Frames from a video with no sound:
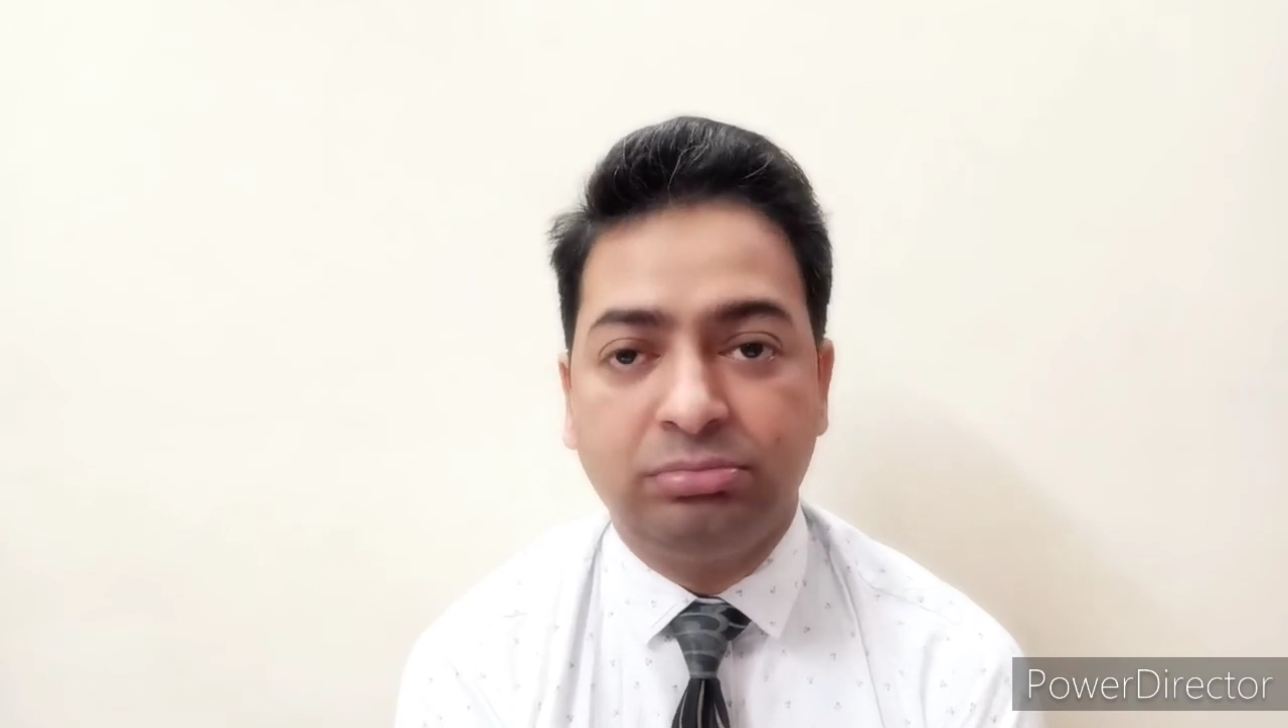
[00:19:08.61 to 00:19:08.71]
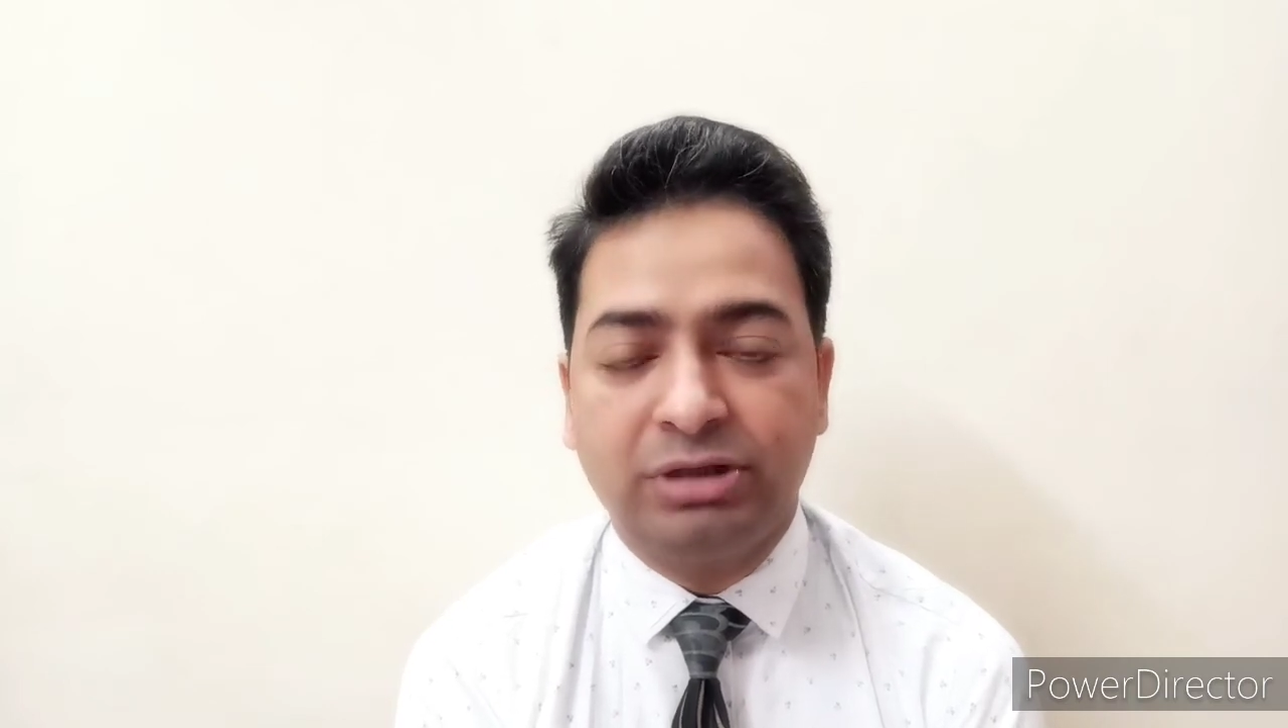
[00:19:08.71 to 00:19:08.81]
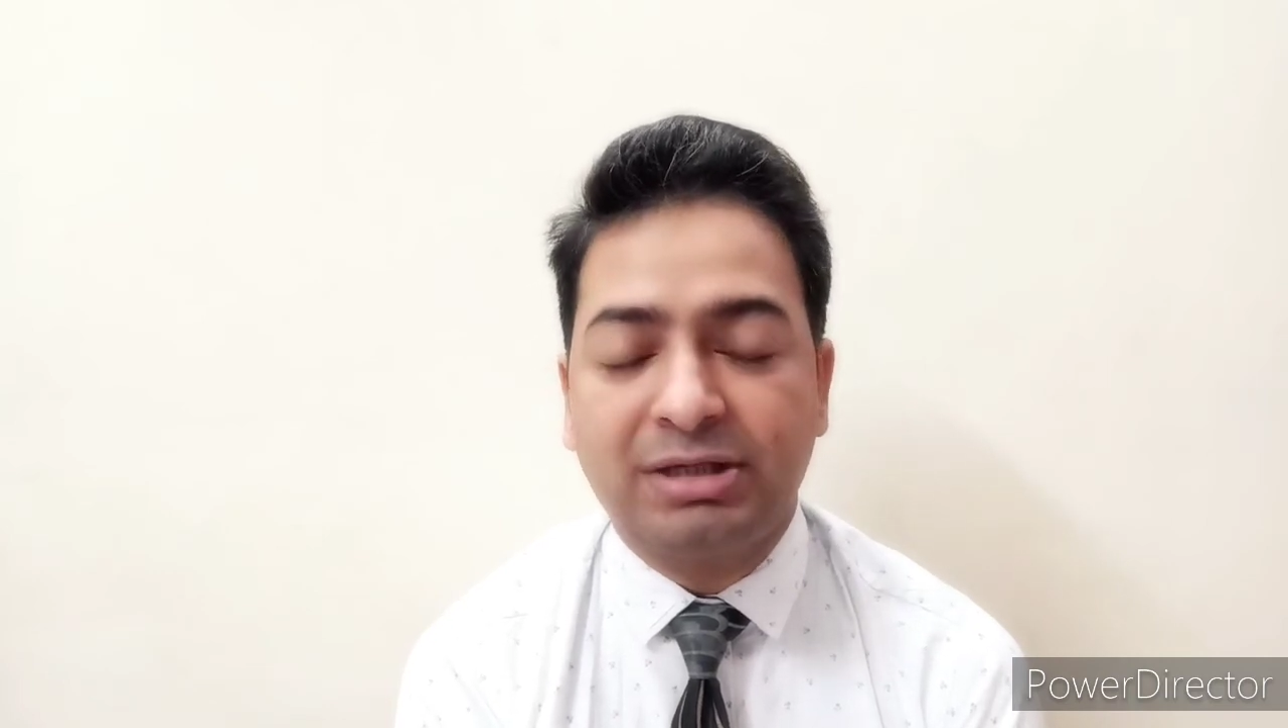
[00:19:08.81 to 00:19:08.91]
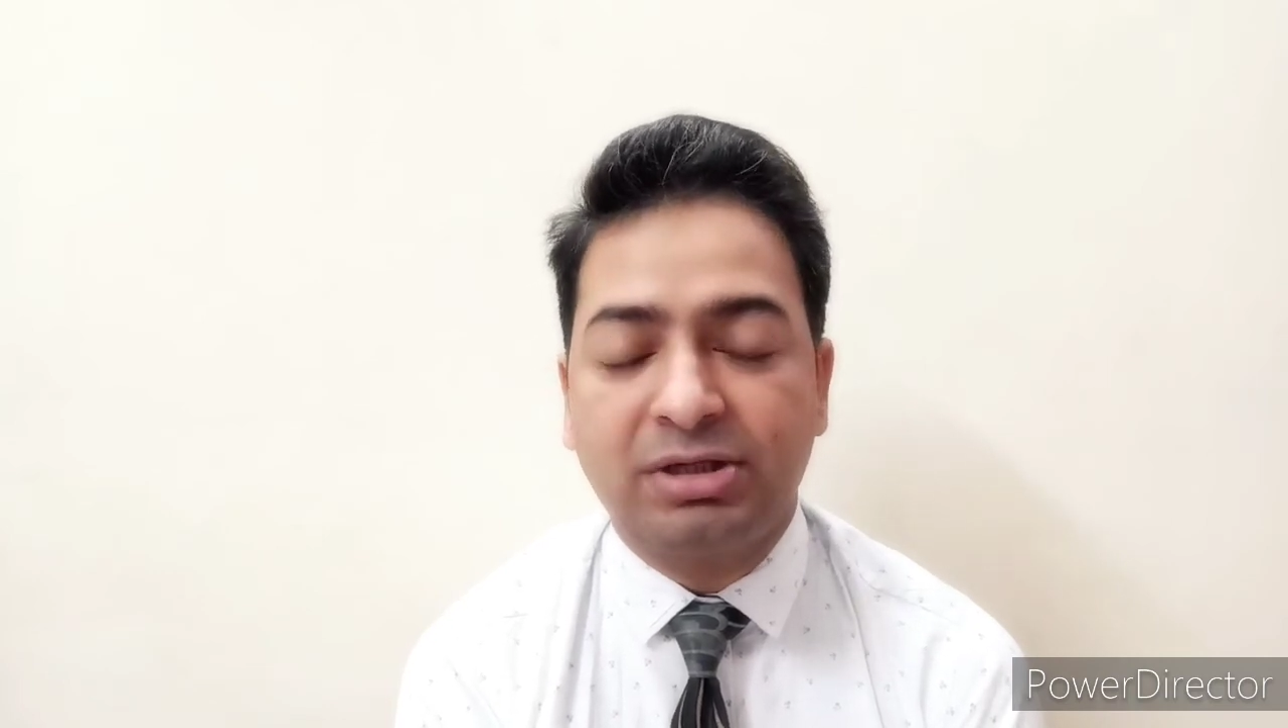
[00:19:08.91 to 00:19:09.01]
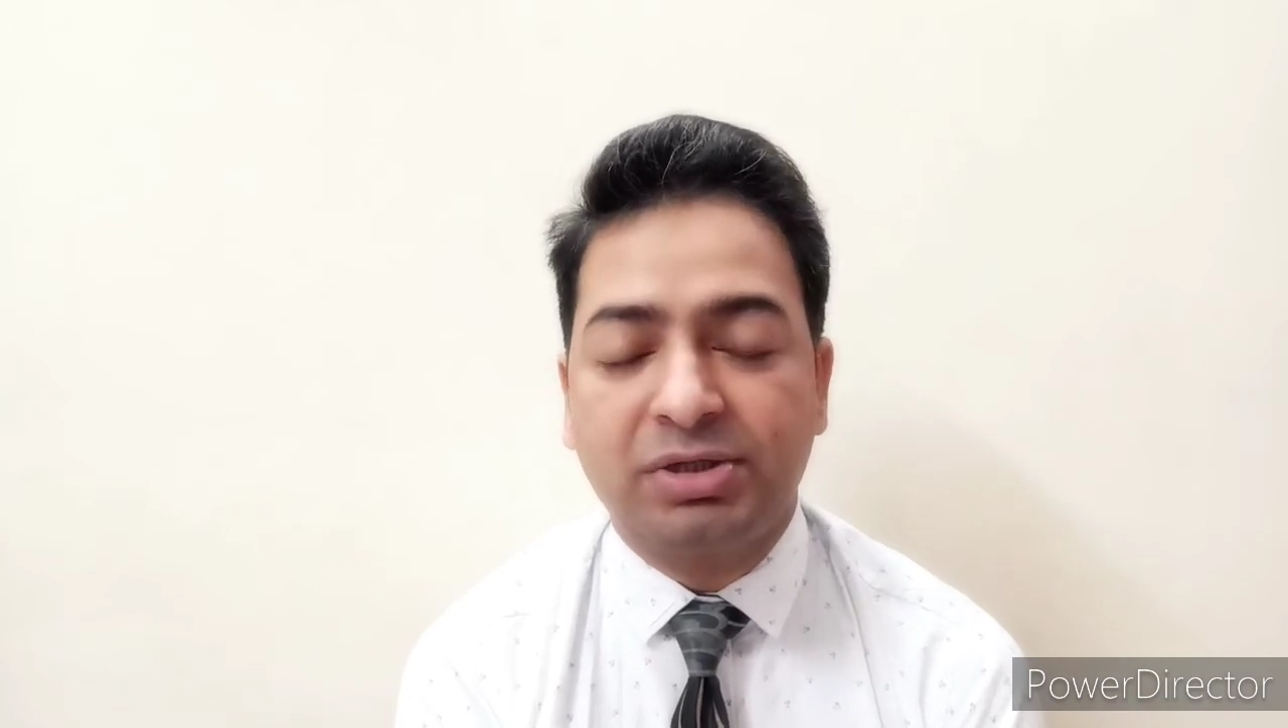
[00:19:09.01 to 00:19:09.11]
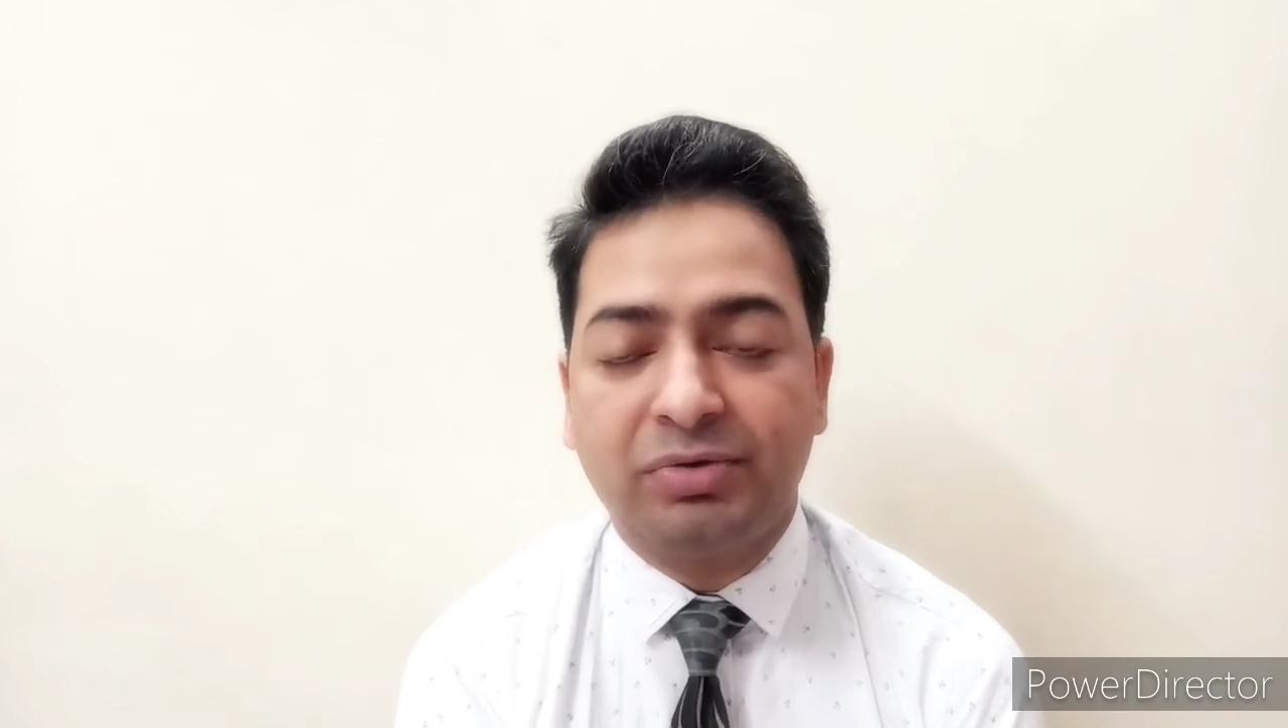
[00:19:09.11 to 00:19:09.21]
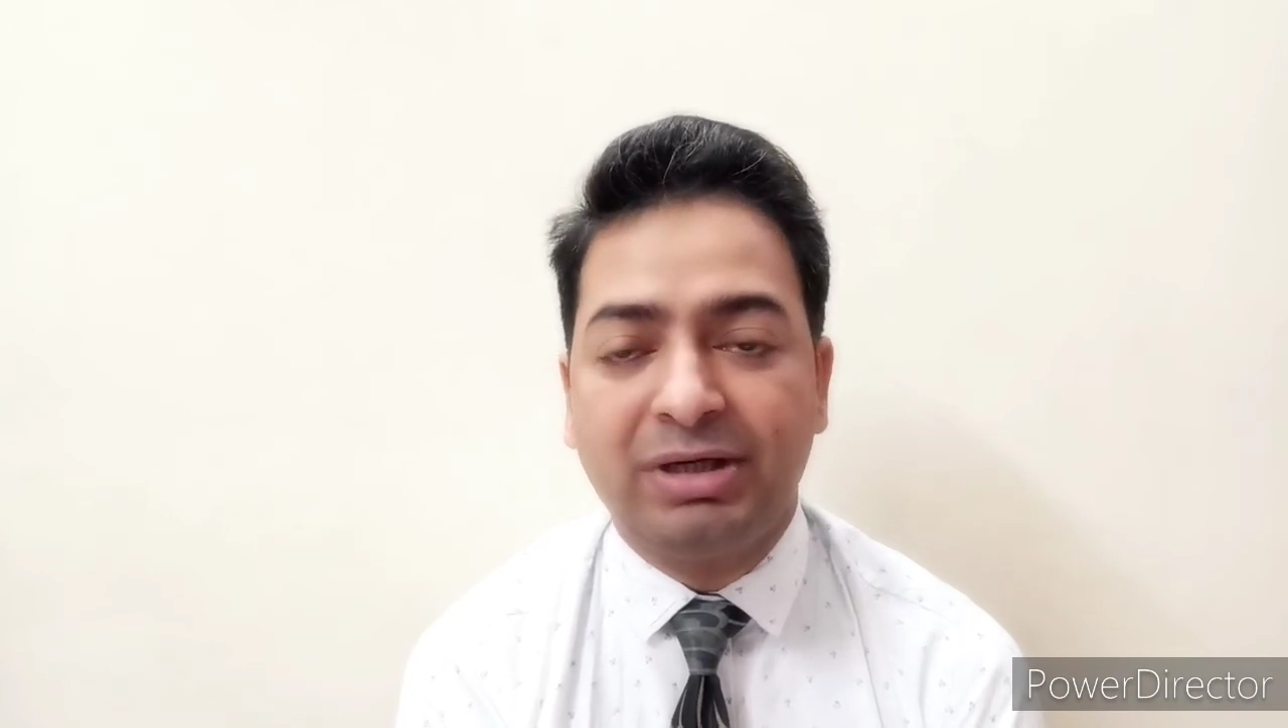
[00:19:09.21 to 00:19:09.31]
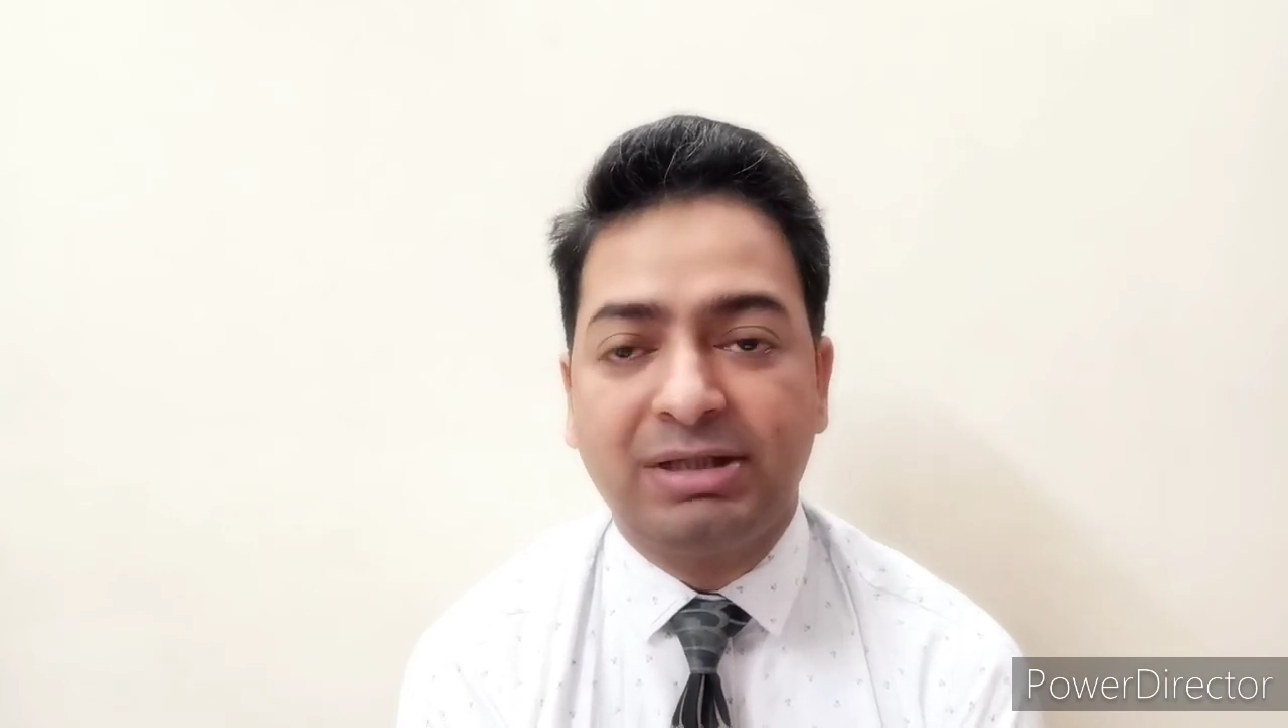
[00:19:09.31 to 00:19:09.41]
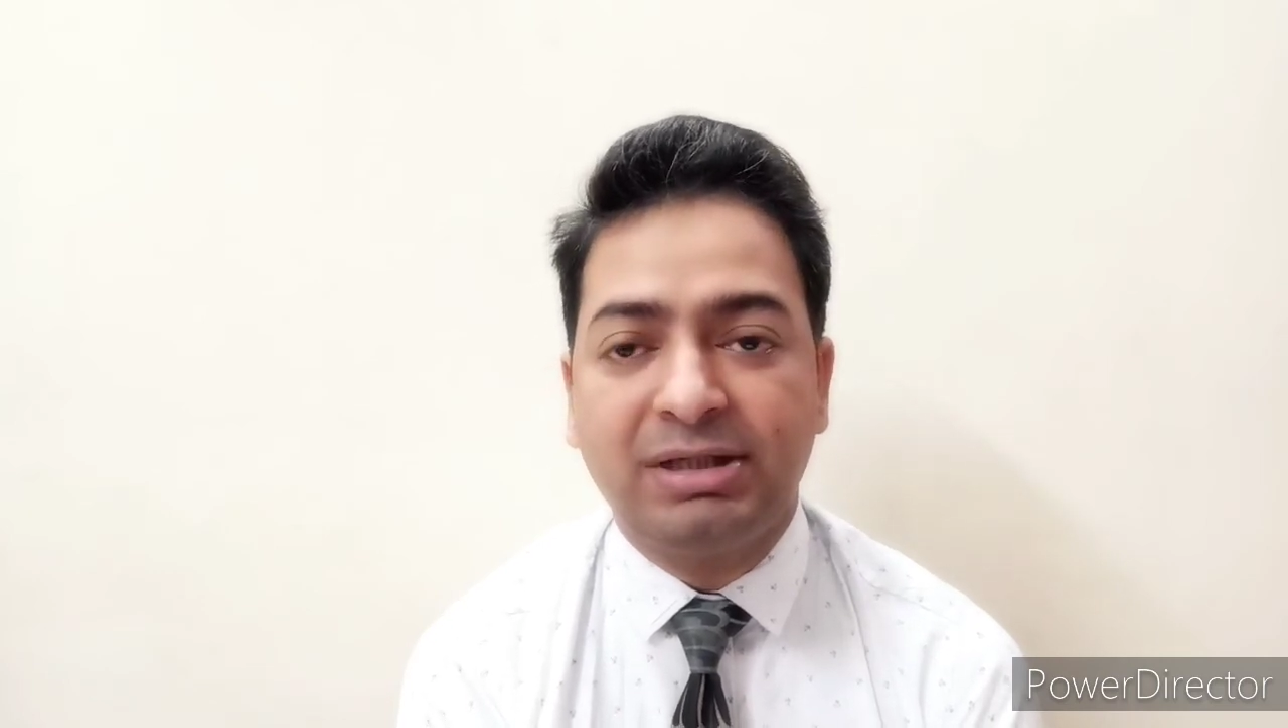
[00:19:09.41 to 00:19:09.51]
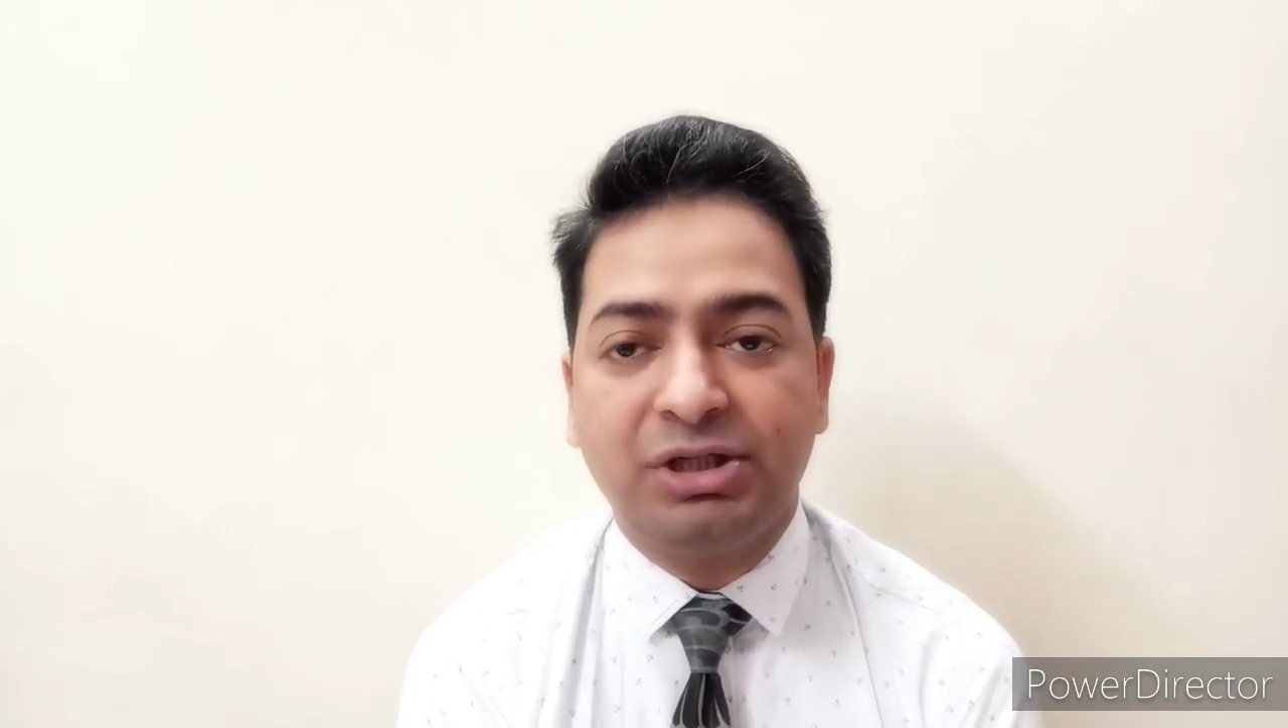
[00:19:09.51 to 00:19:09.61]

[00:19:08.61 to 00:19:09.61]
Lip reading: justice related